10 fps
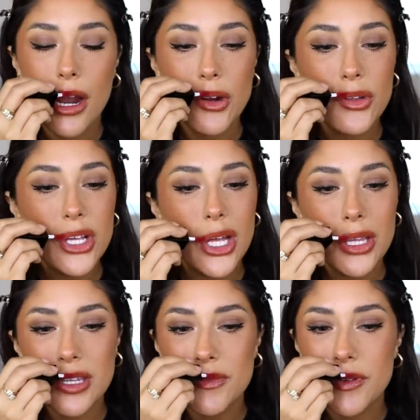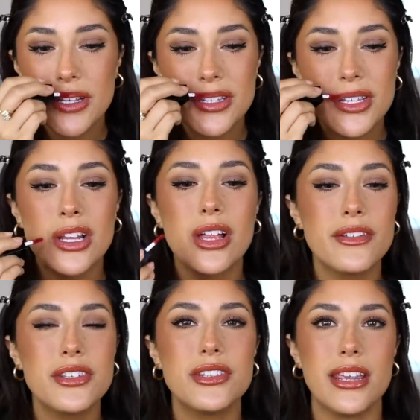I really like these because a
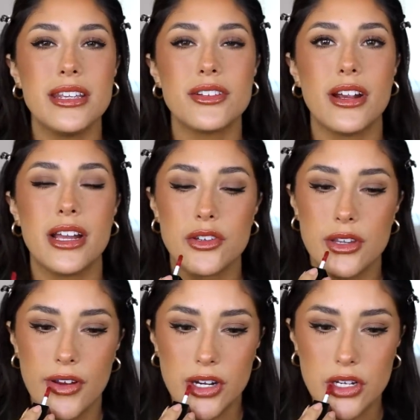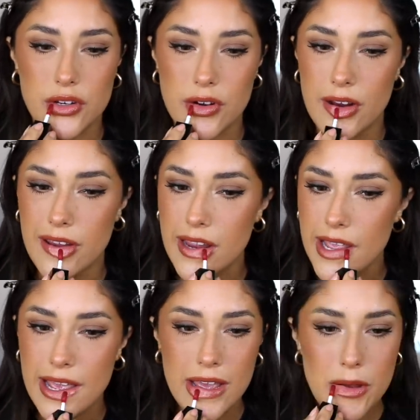lot of stains are actually very drying,
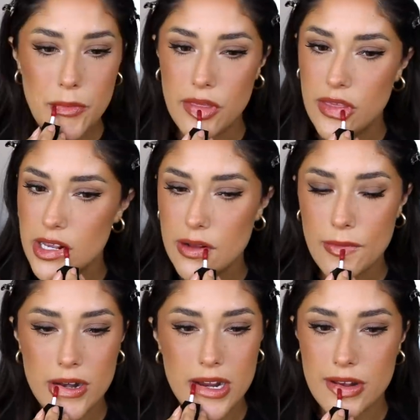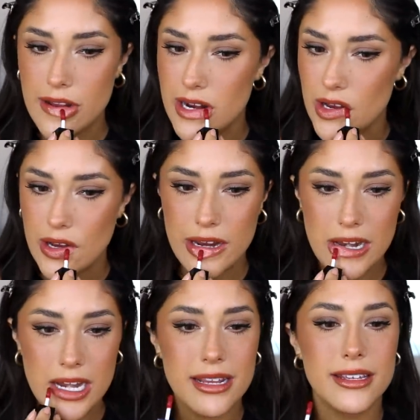but this one is
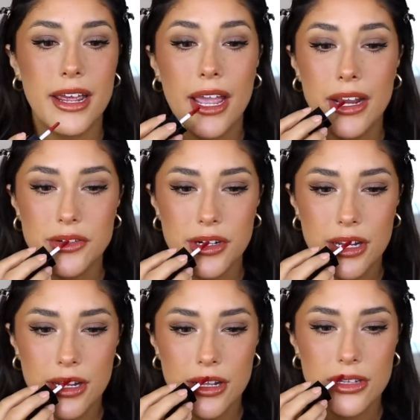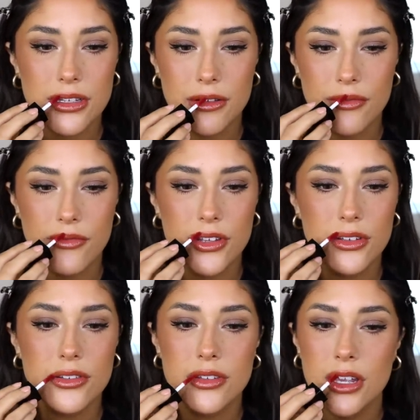actually nice and hydrating and so it
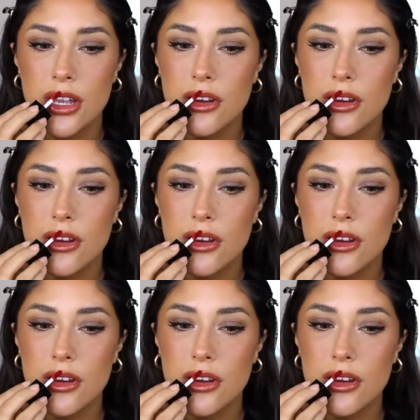feels